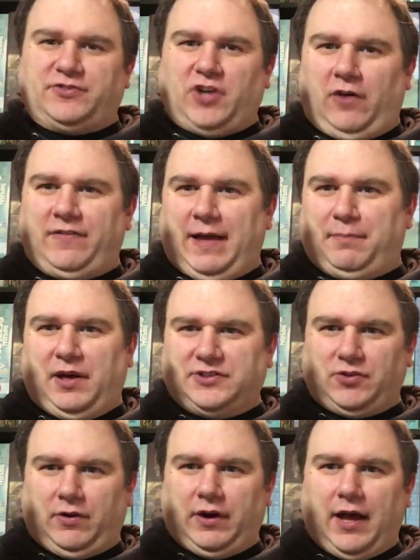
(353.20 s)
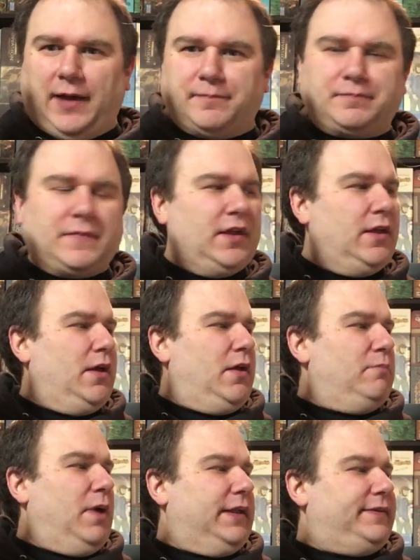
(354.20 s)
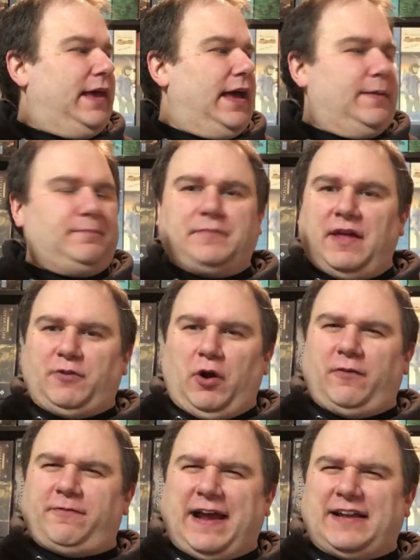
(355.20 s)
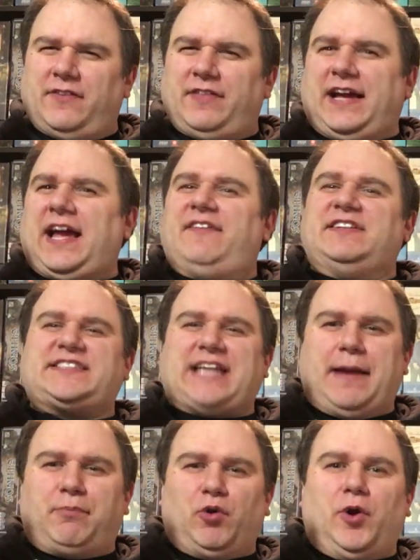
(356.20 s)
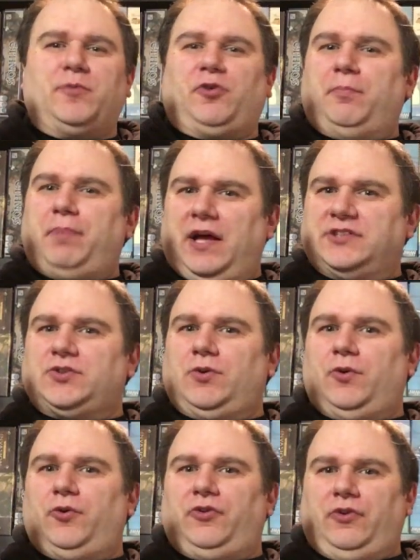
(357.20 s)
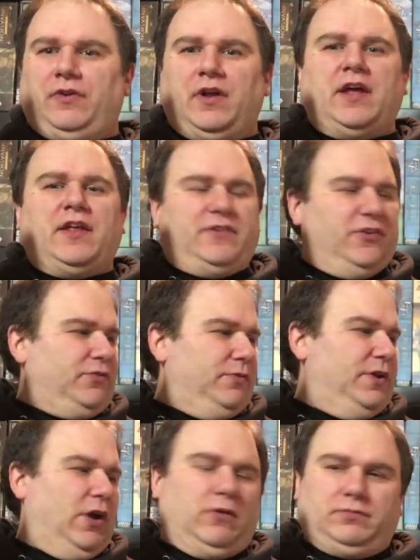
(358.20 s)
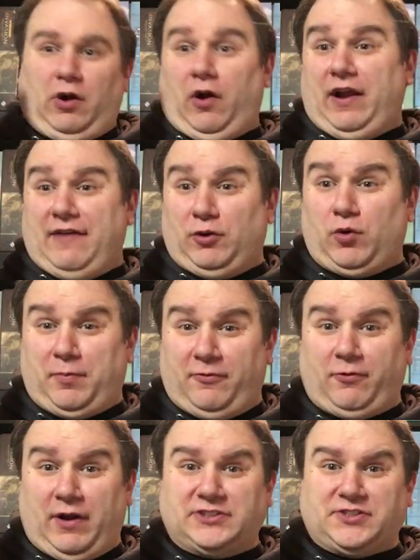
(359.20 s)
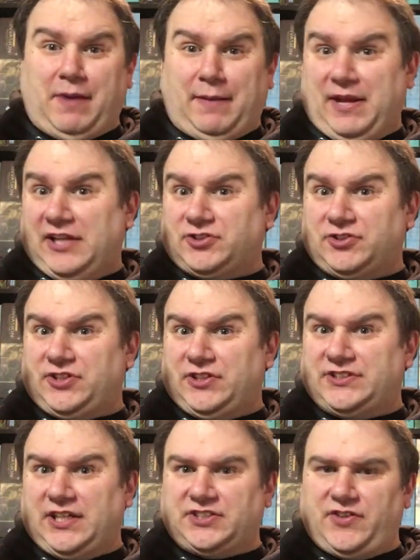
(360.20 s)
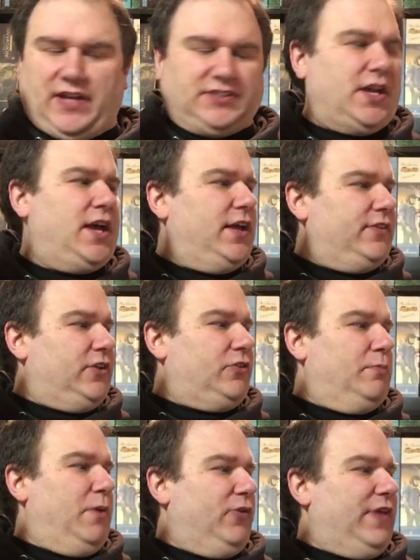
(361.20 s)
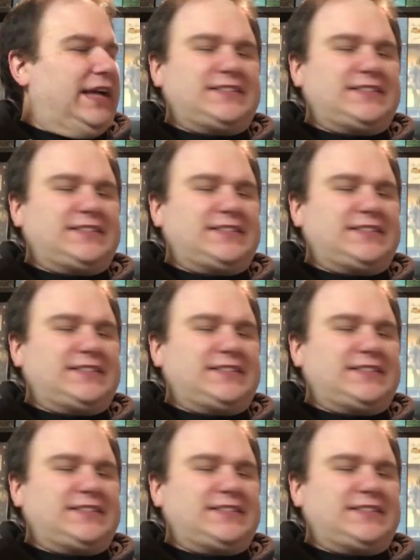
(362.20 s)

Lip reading: you've solved that puzzle or not. But if you're a fan of like kind of escape rooms or puzzles, and this is or you have a group of friends that might be interested in such things, these are both